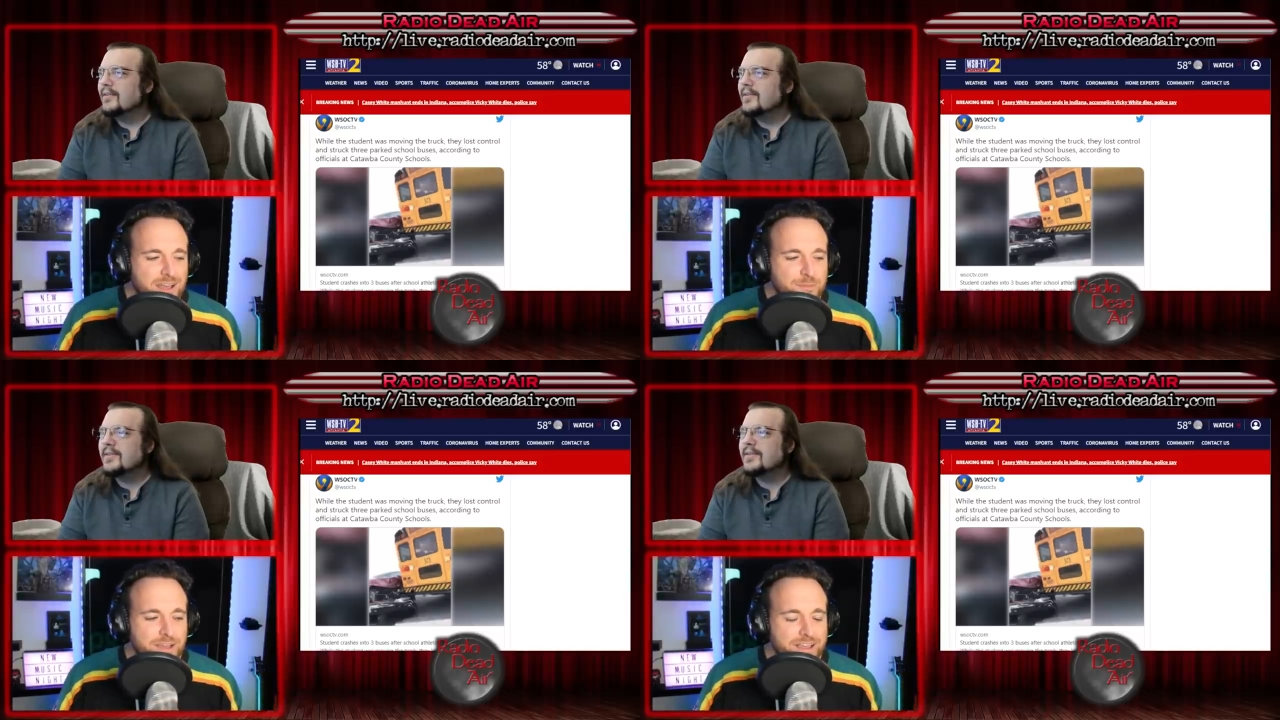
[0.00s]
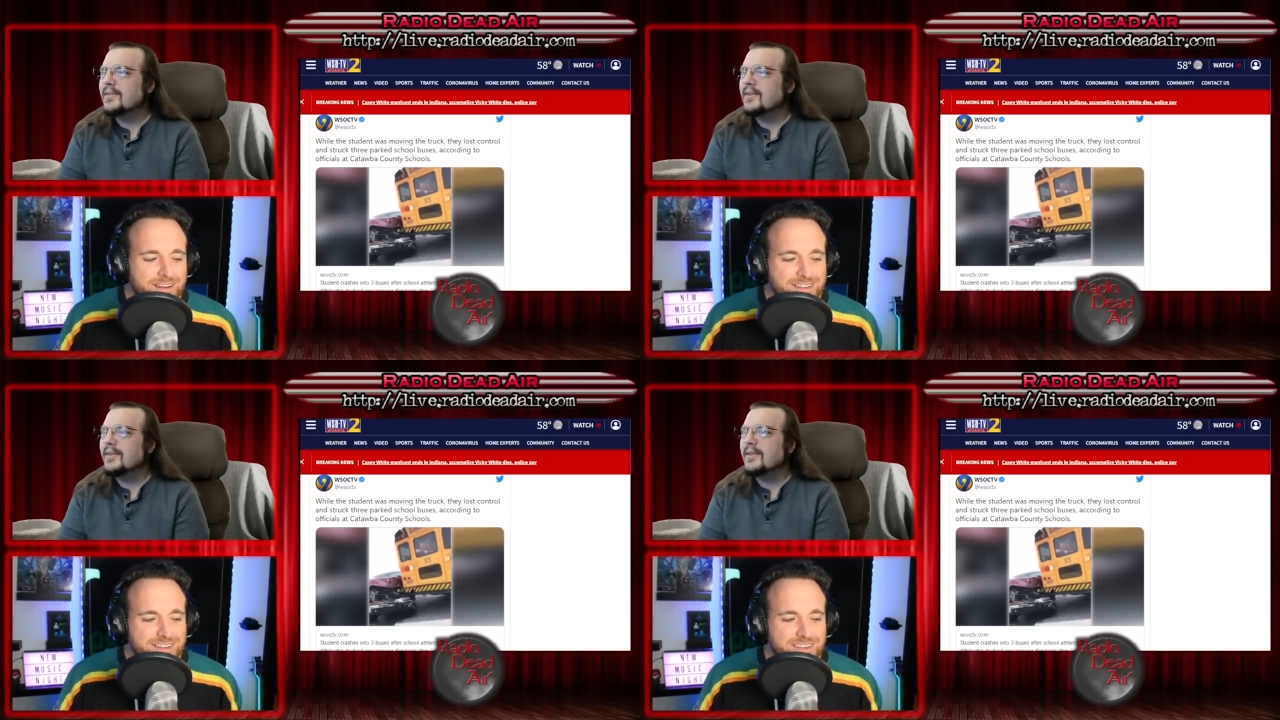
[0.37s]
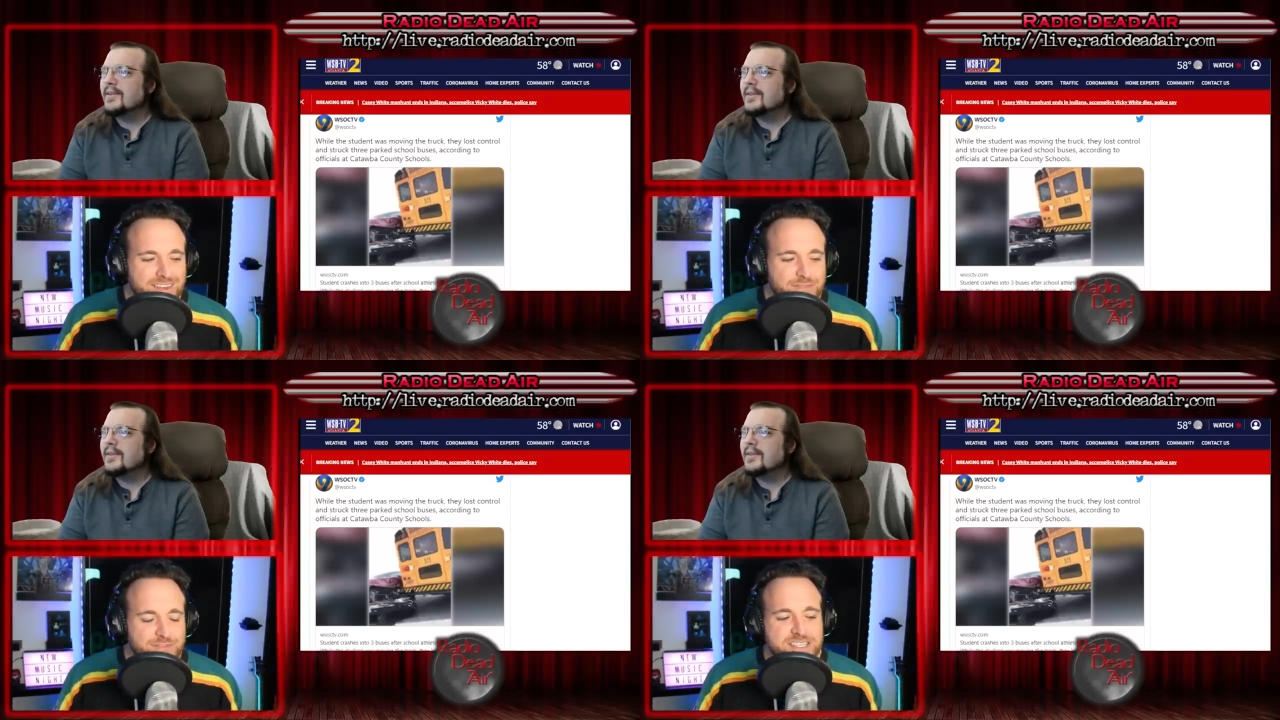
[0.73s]
Speaker 1: But
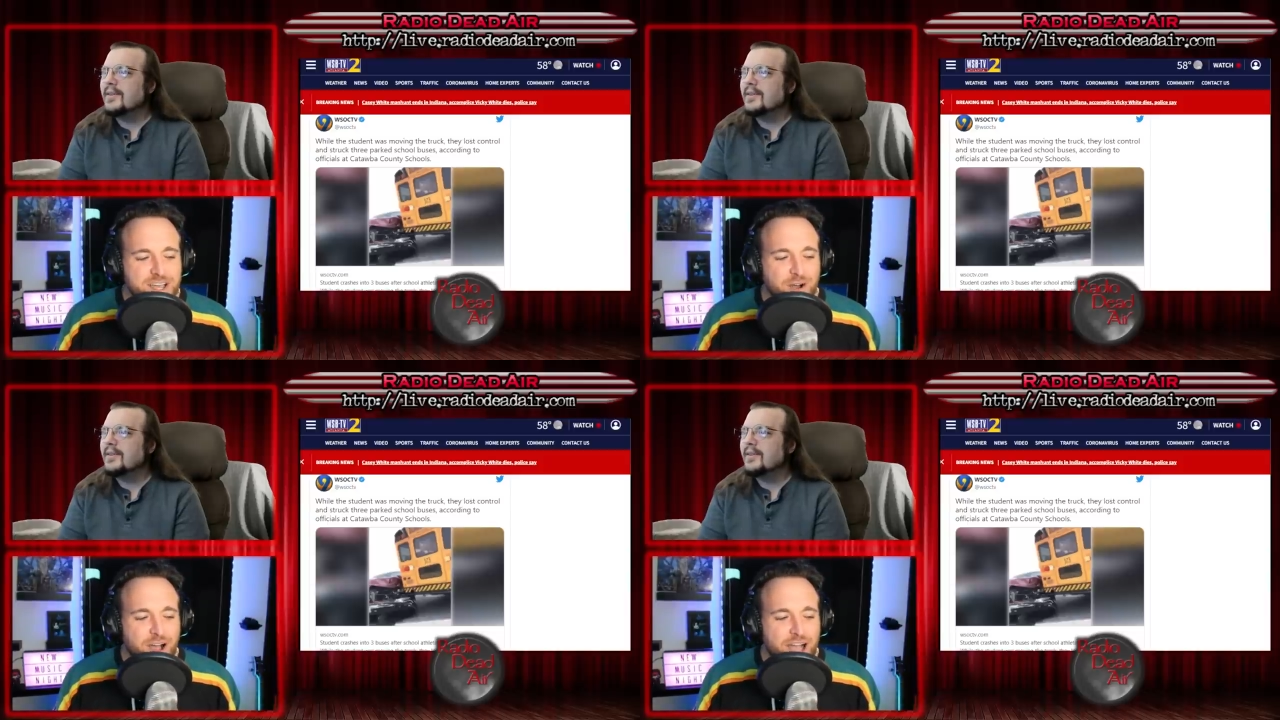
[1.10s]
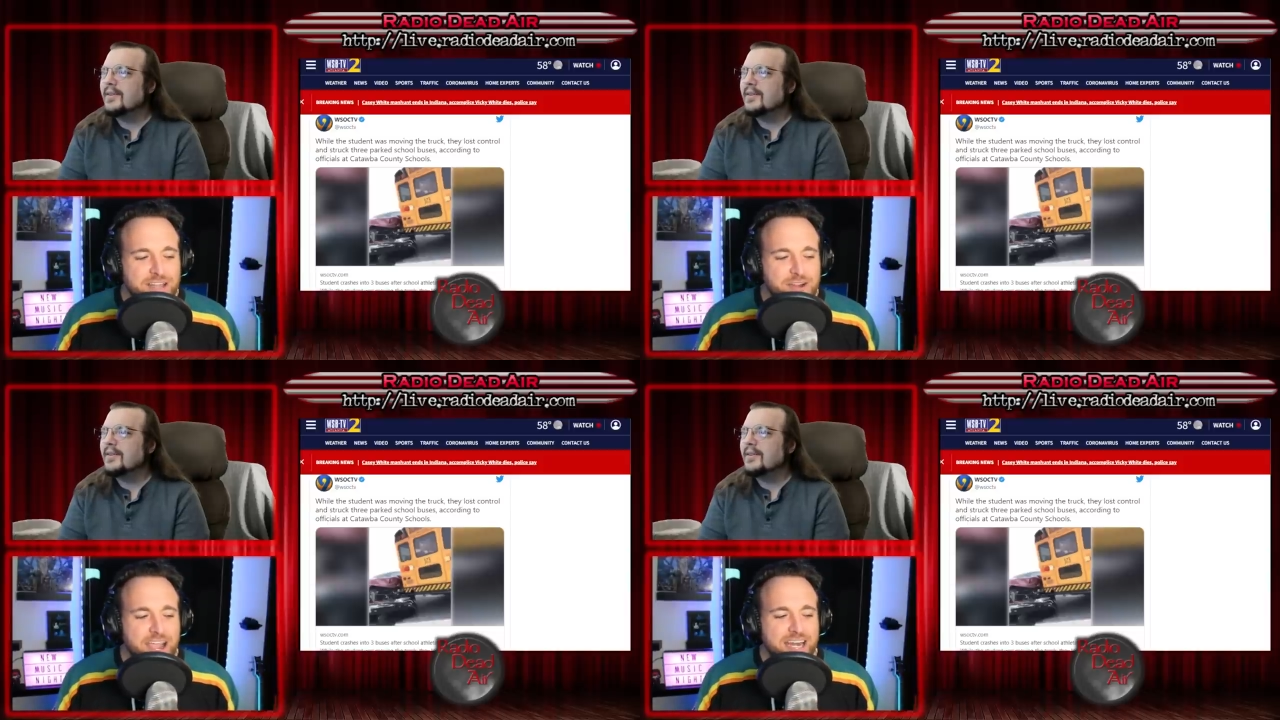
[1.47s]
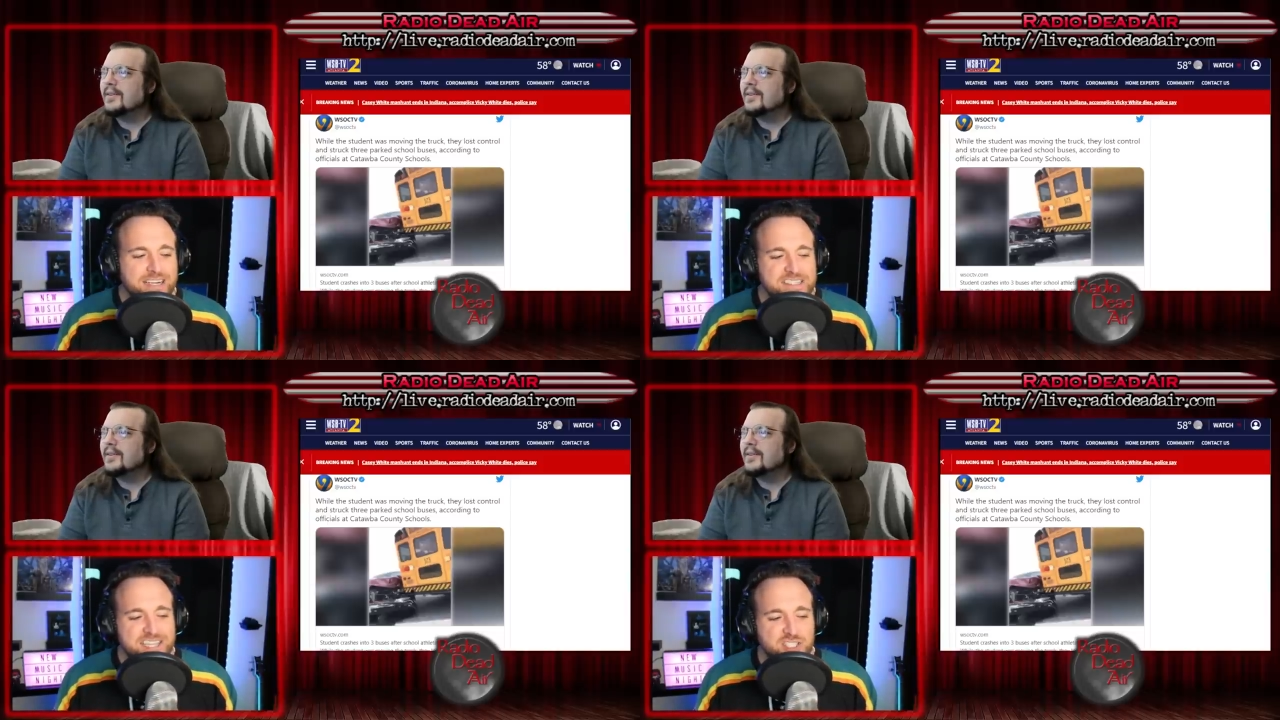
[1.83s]
even so, I never
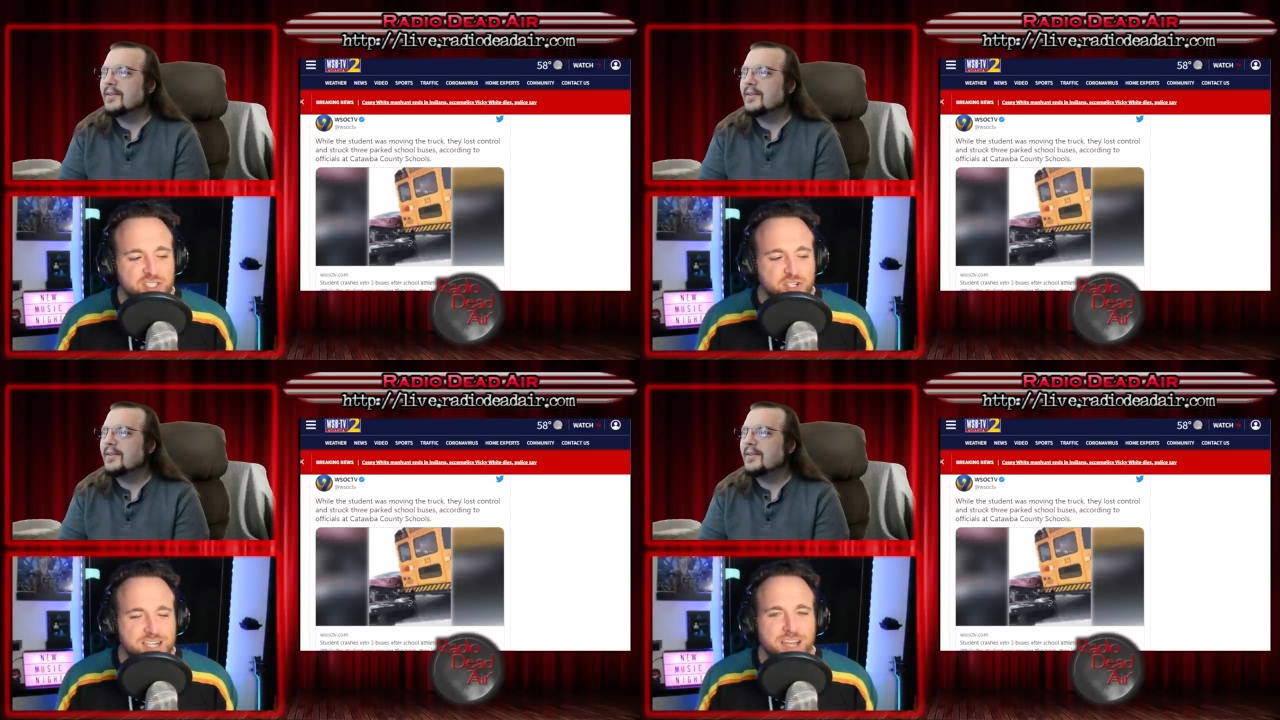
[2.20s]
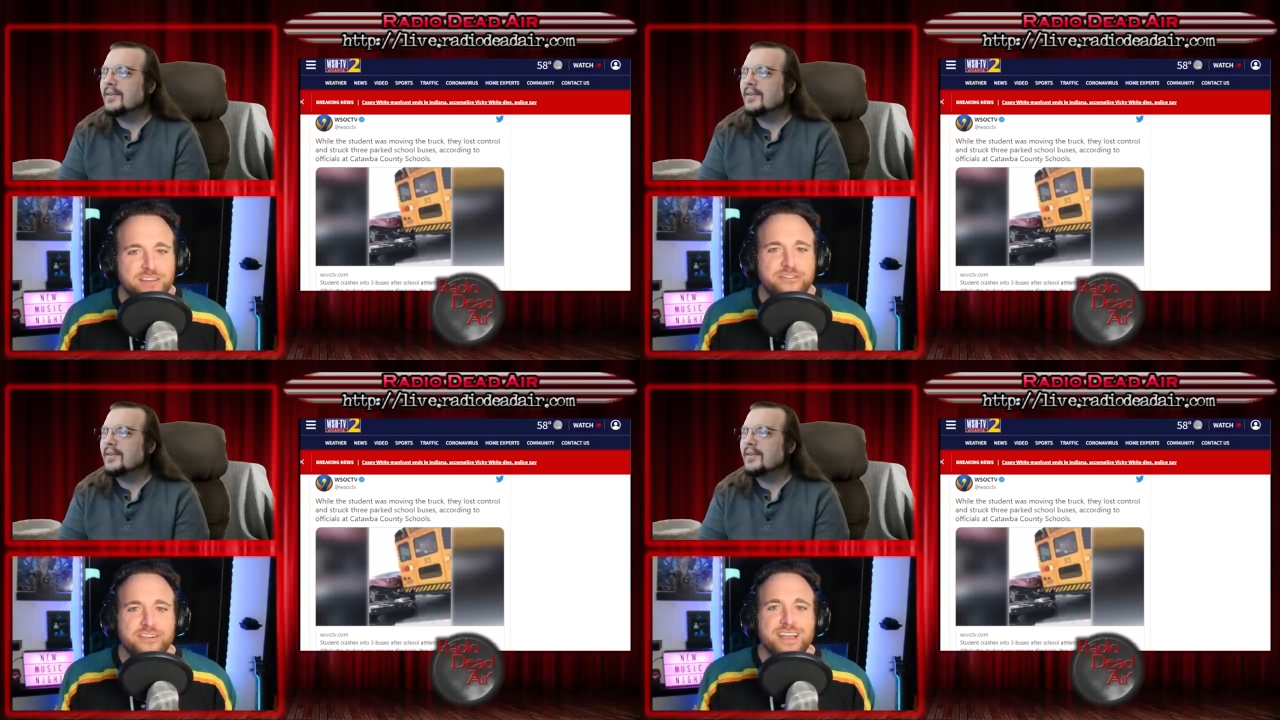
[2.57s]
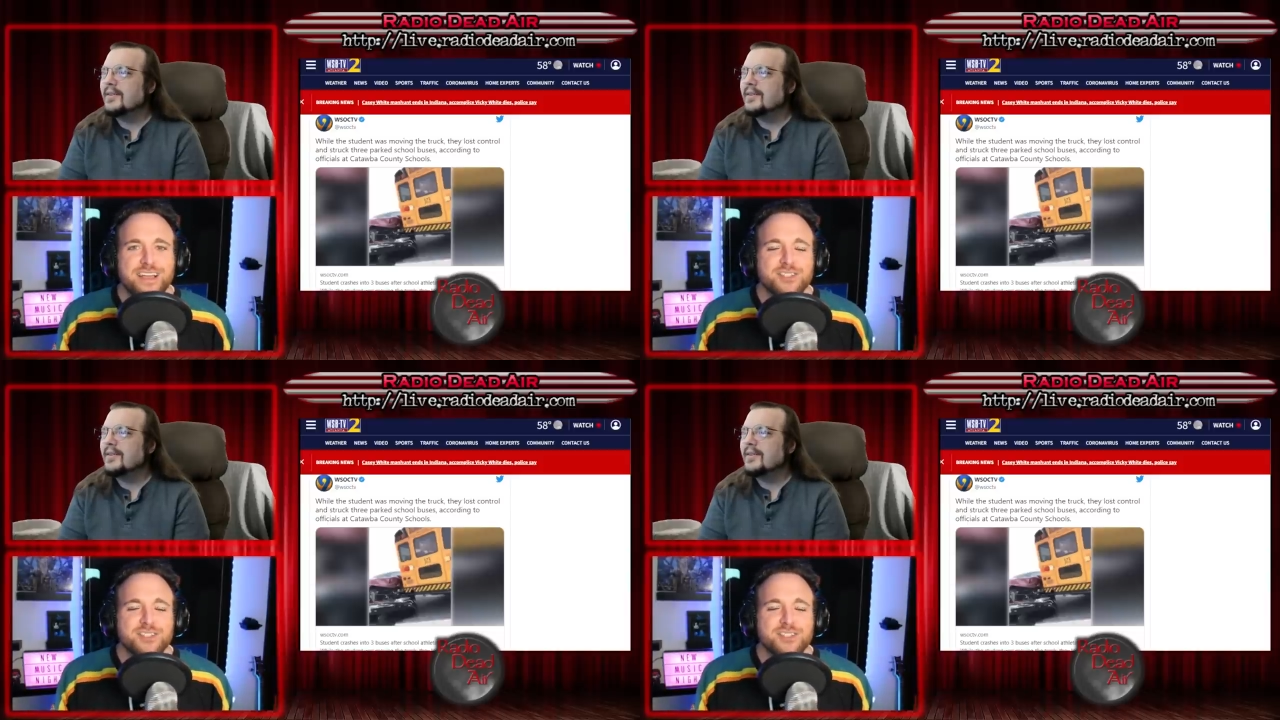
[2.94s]
hated a teacher enough